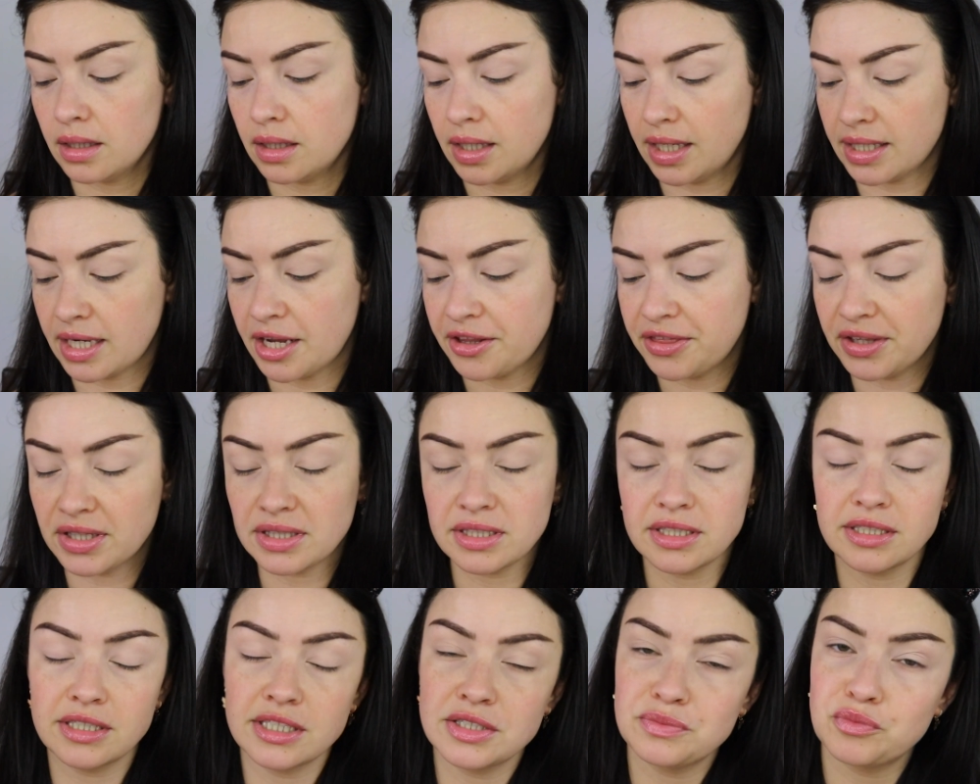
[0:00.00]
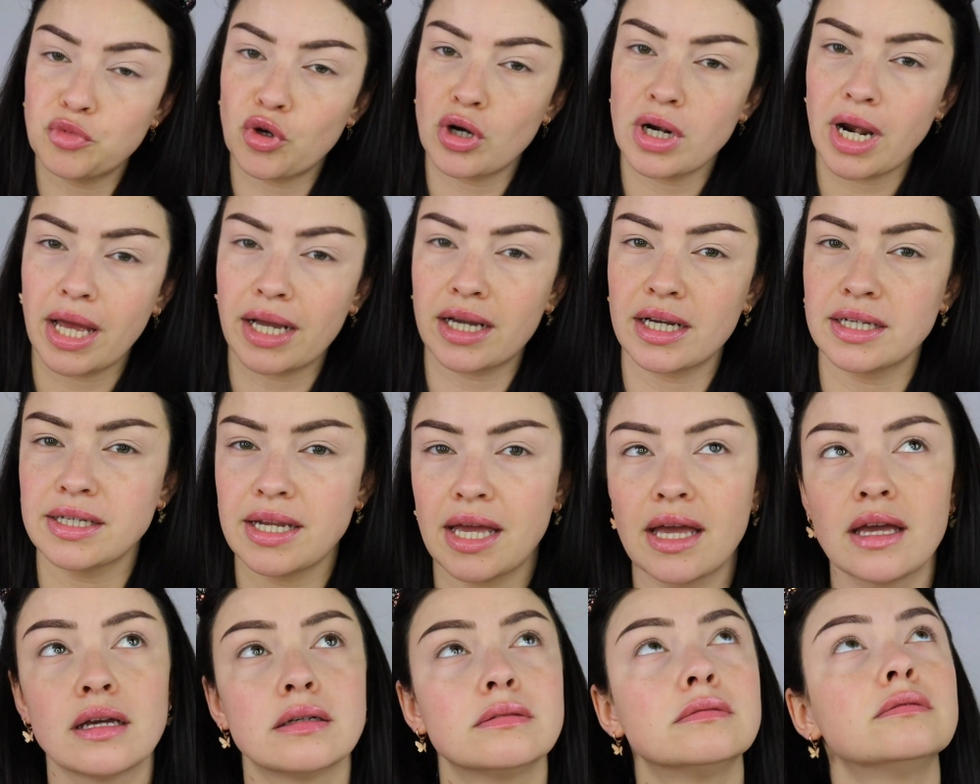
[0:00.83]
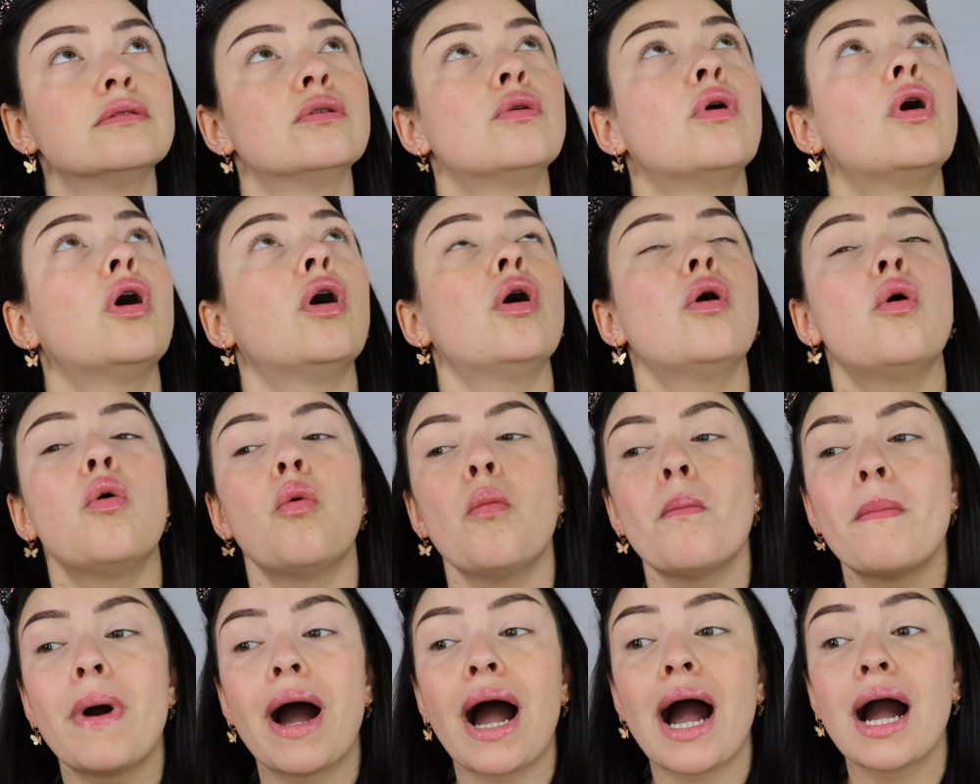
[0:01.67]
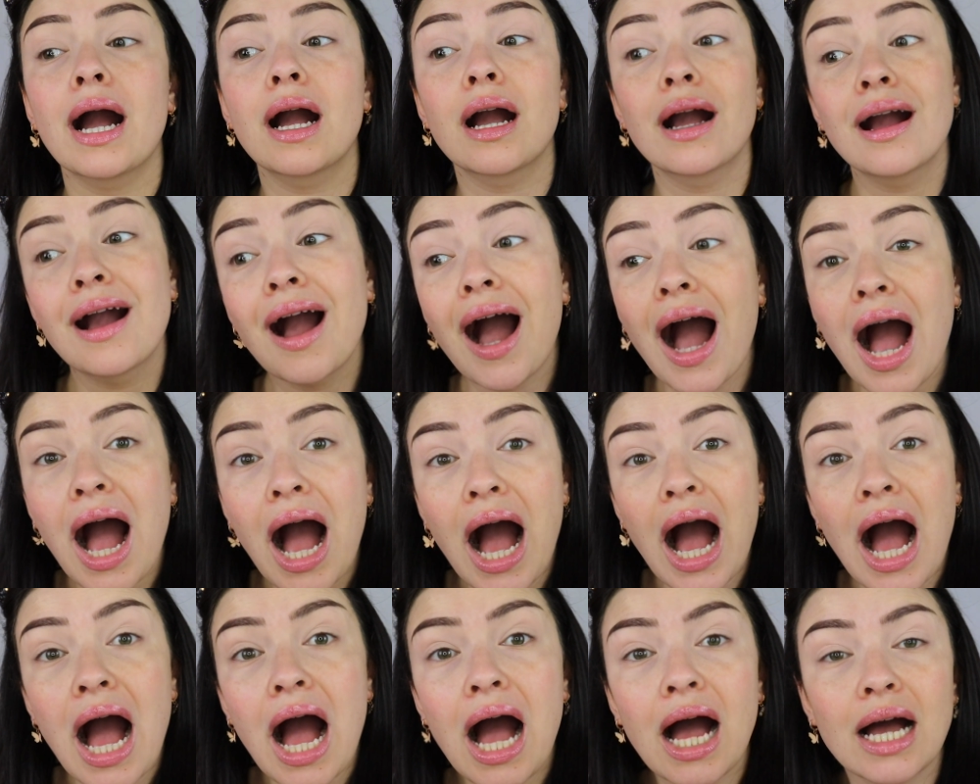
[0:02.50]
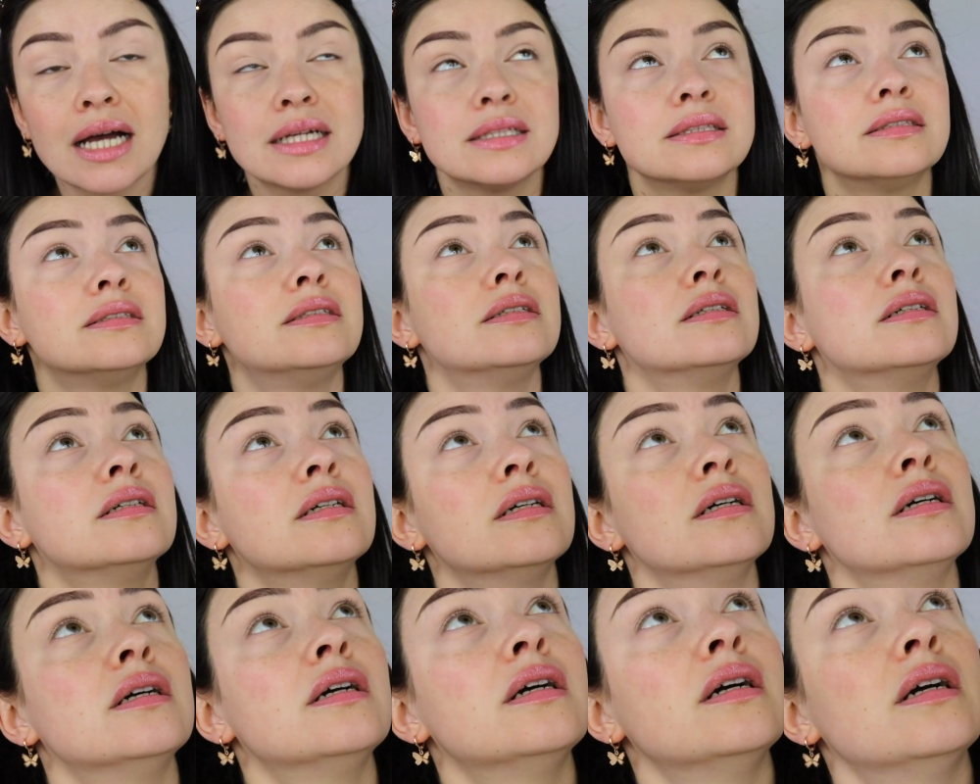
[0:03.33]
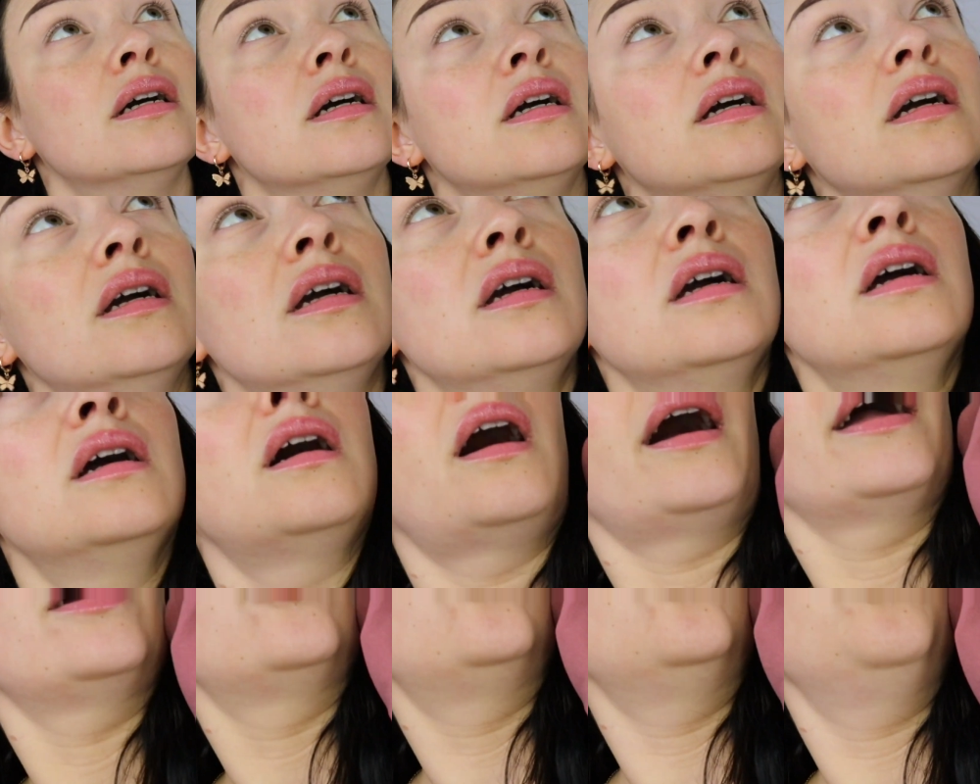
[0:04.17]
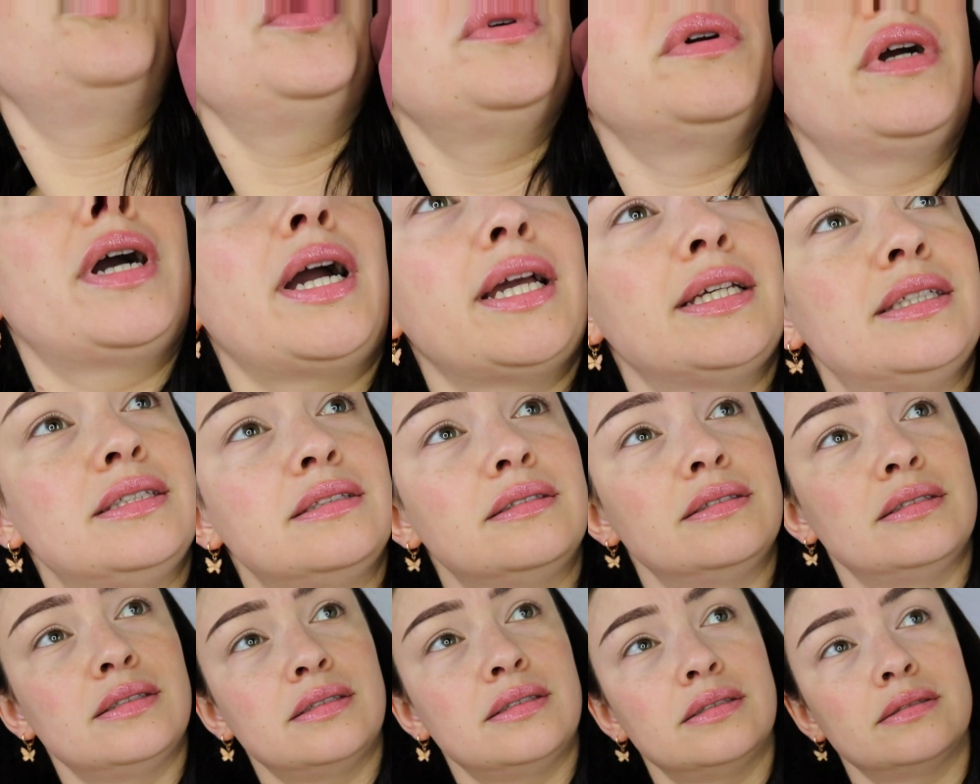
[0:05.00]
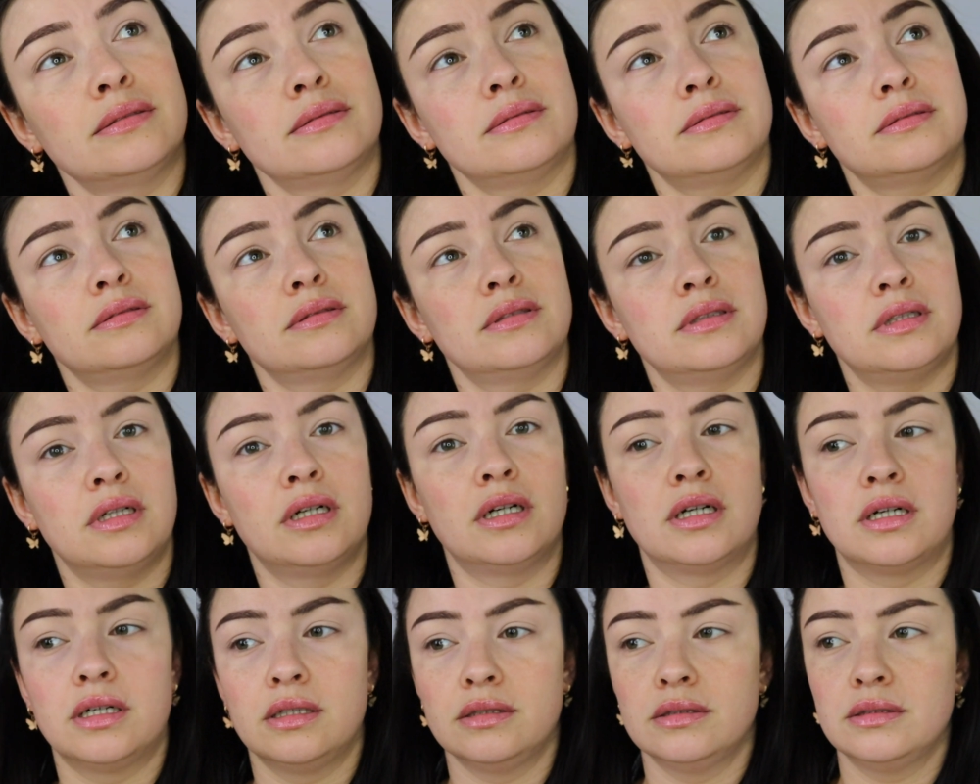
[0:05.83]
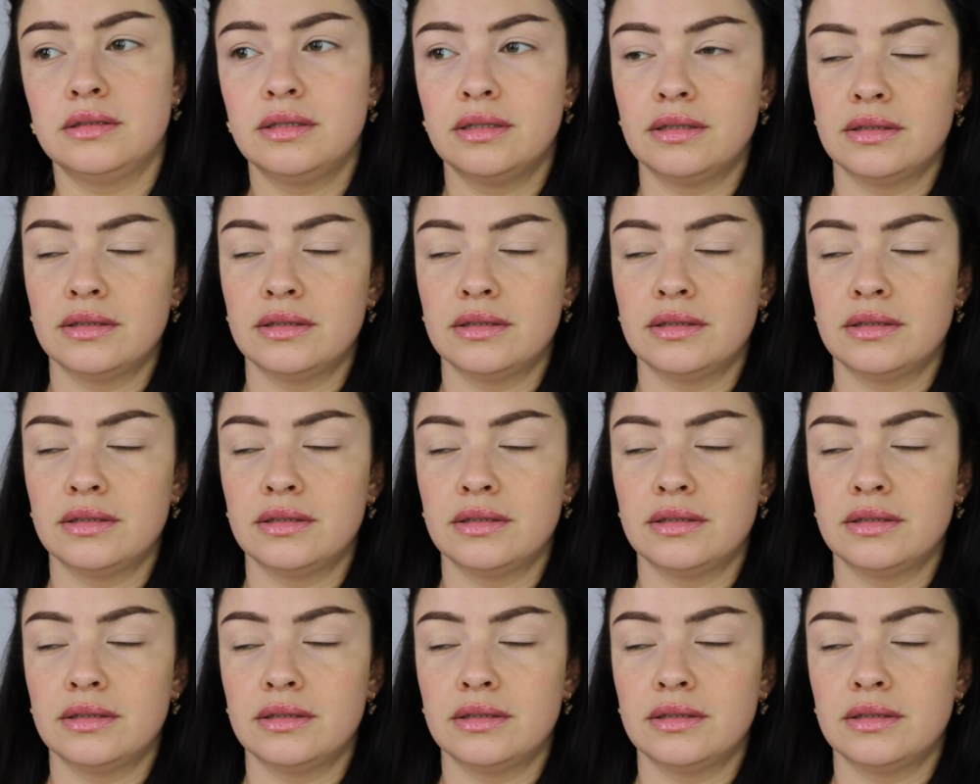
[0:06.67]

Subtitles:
And I think this is more like an, oh my god, I hope you guys heard.